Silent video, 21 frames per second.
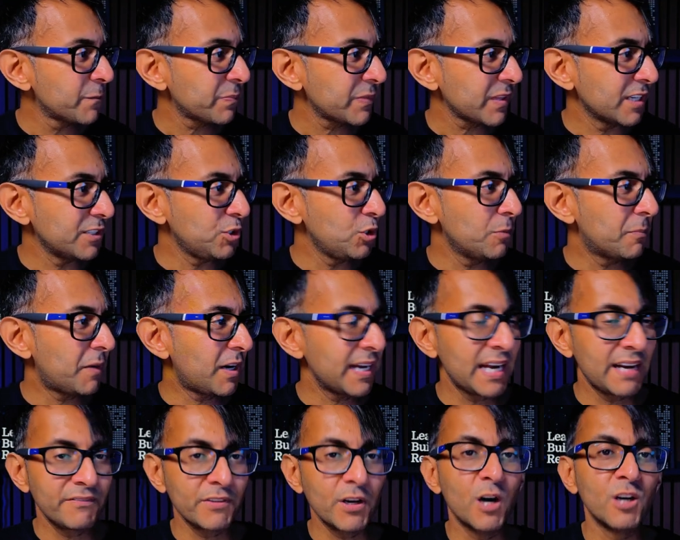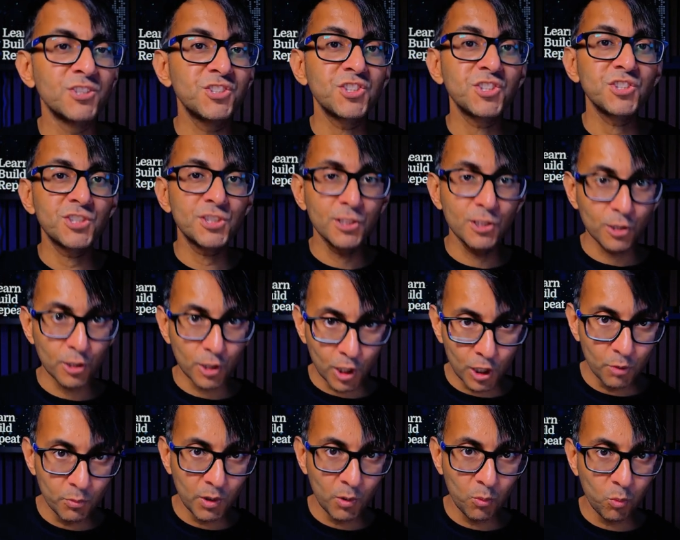And you might have a
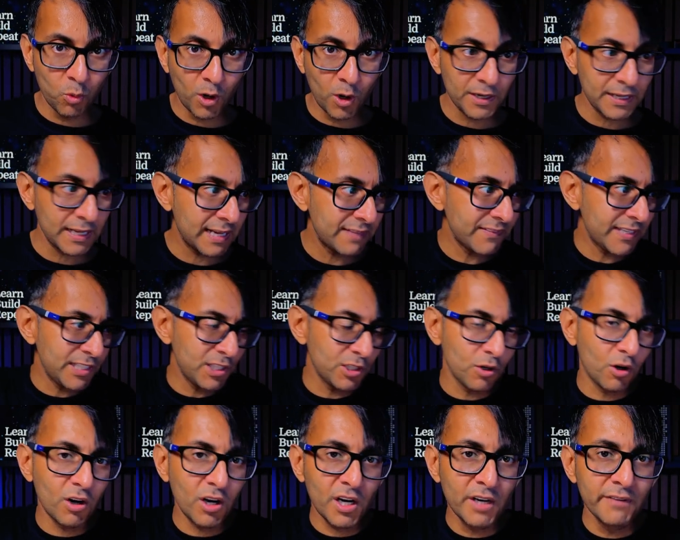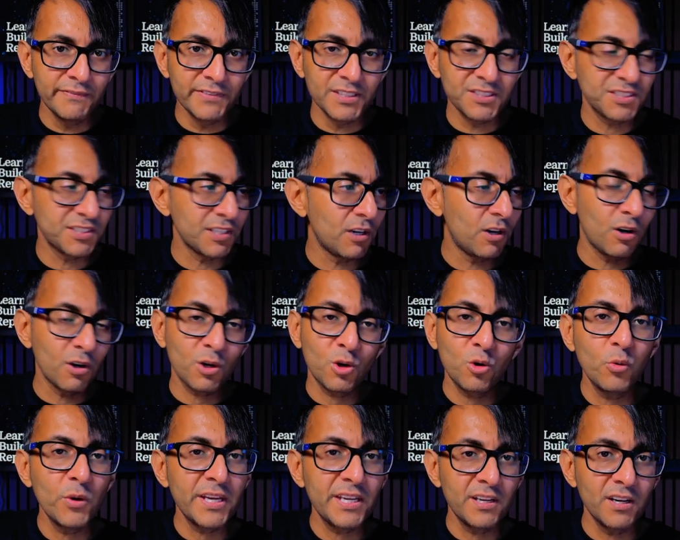slower one, and then you got others that are
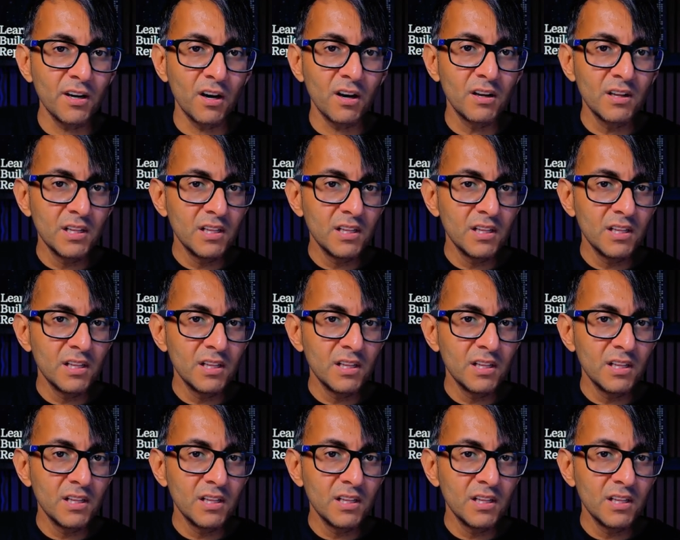quicker.